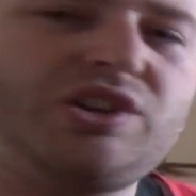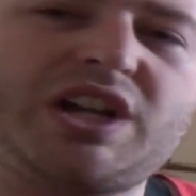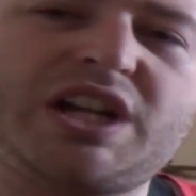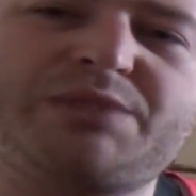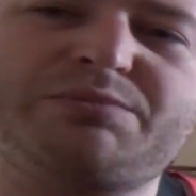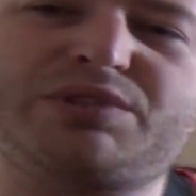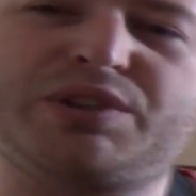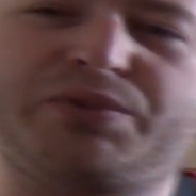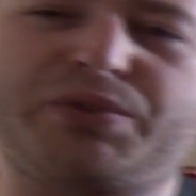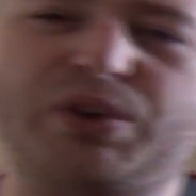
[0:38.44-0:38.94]
you
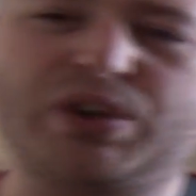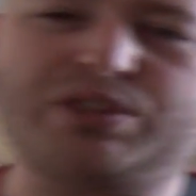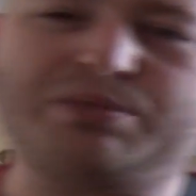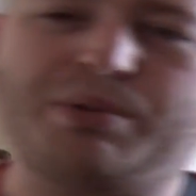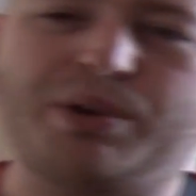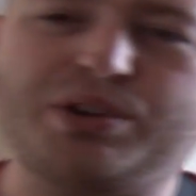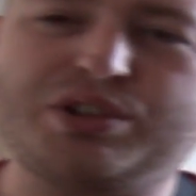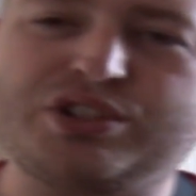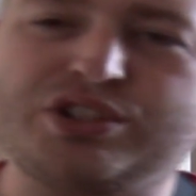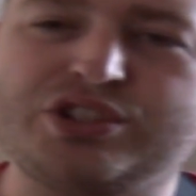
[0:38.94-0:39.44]
come to
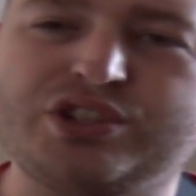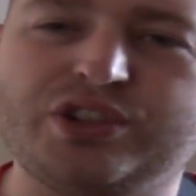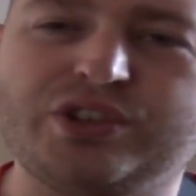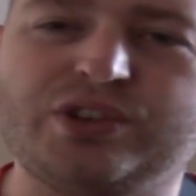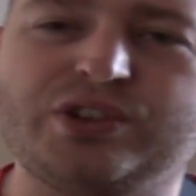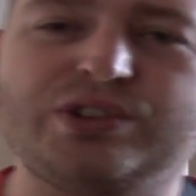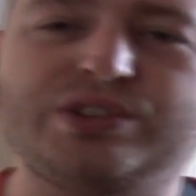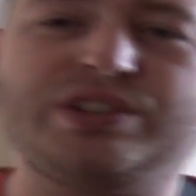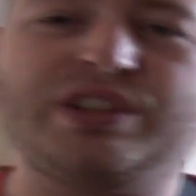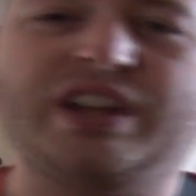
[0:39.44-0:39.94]
first-person
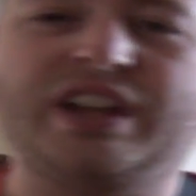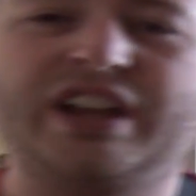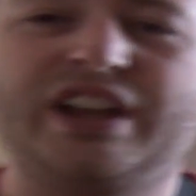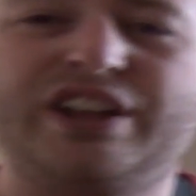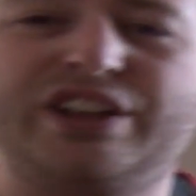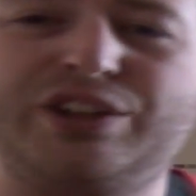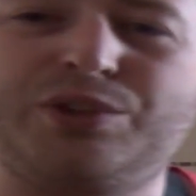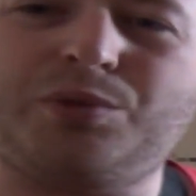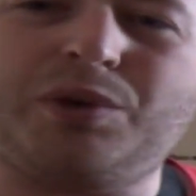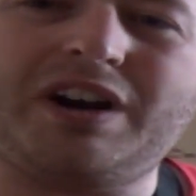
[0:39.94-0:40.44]
shooters,
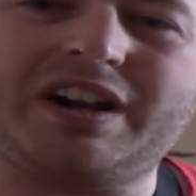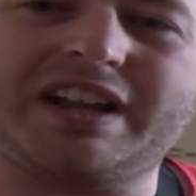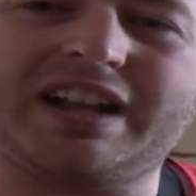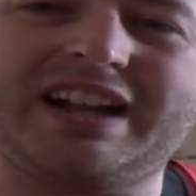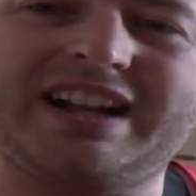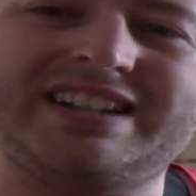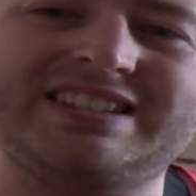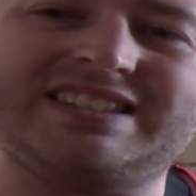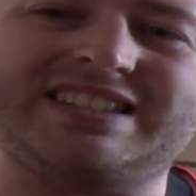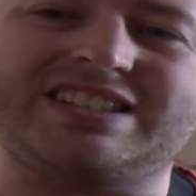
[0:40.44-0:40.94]
you want
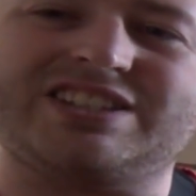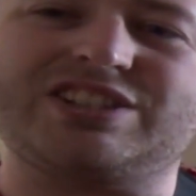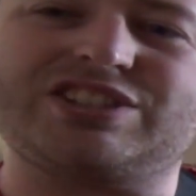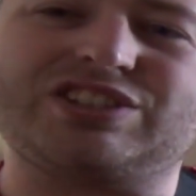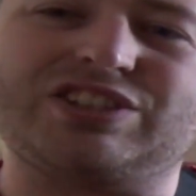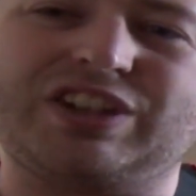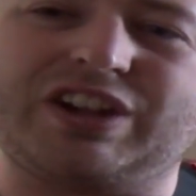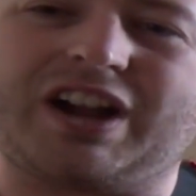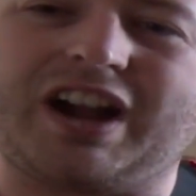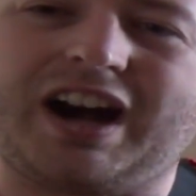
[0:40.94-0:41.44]
guns that
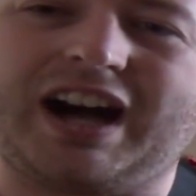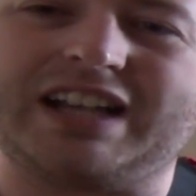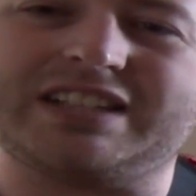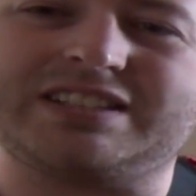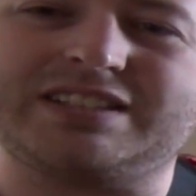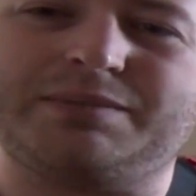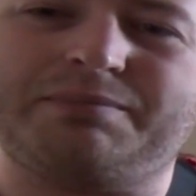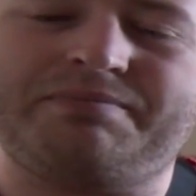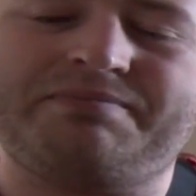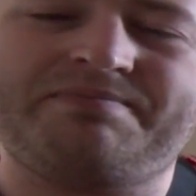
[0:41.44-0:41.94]
just look
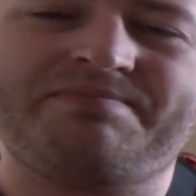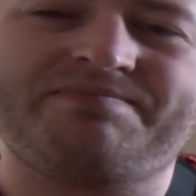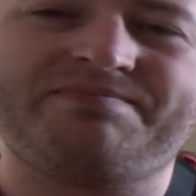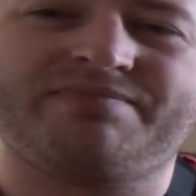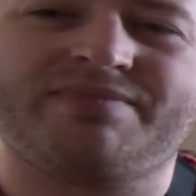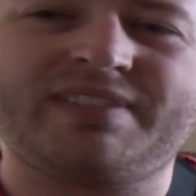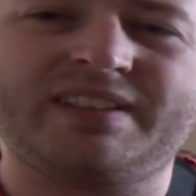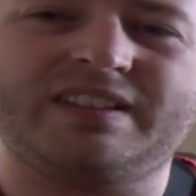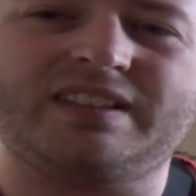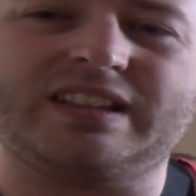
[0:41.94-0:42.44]
awesome,
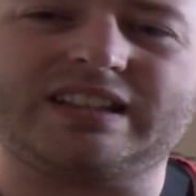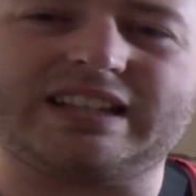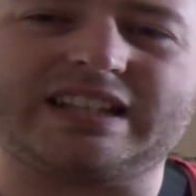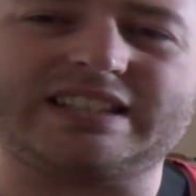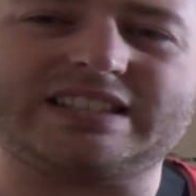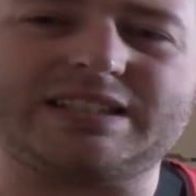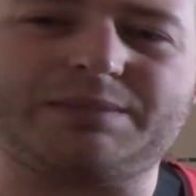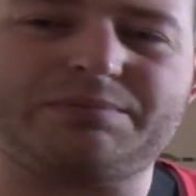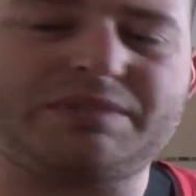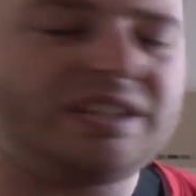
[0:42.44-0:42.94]
look
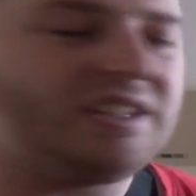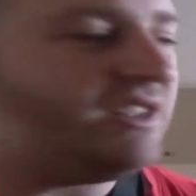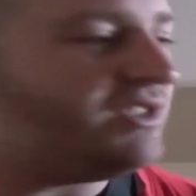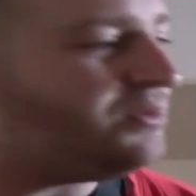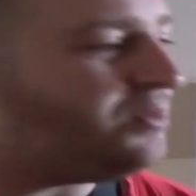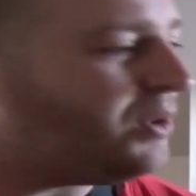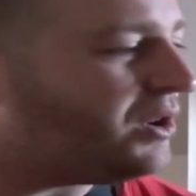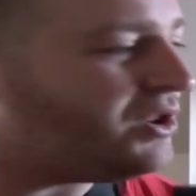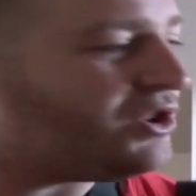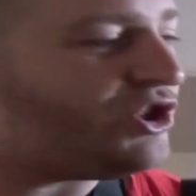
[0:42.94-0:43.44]
like something
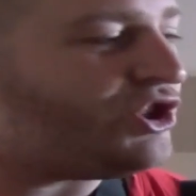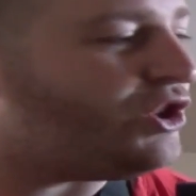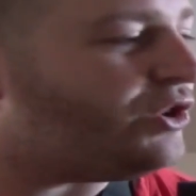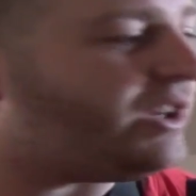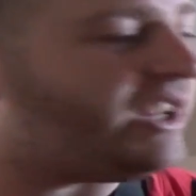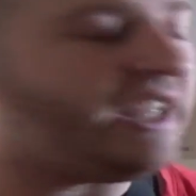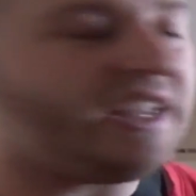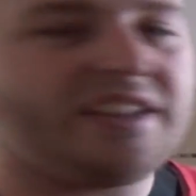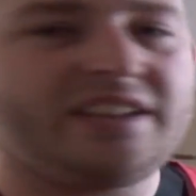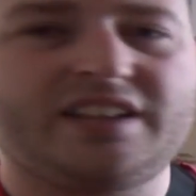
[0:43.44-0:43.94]
that's worth
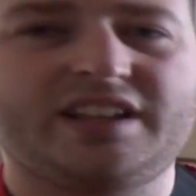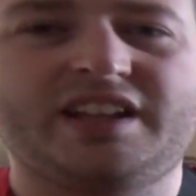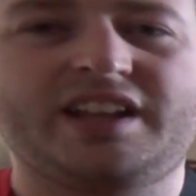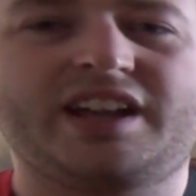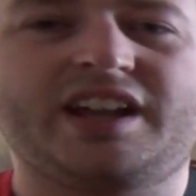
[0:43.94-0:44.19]
shooting.